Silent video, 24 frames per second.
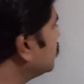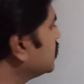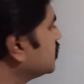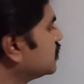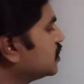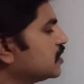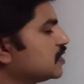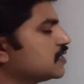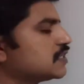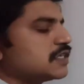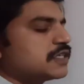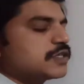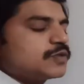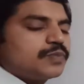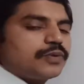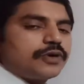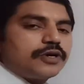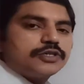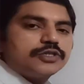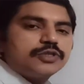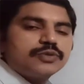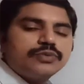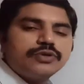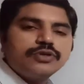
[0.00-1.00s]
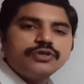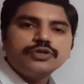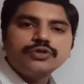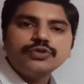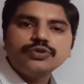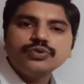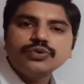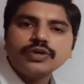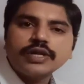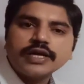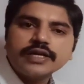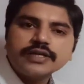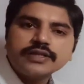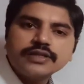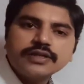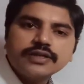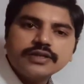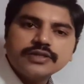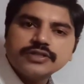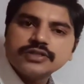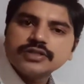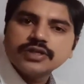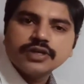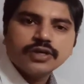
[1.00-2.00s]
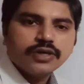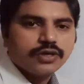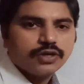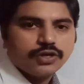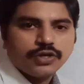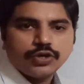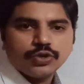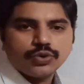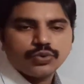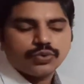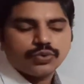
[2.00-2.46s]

things is possible to do like this? No,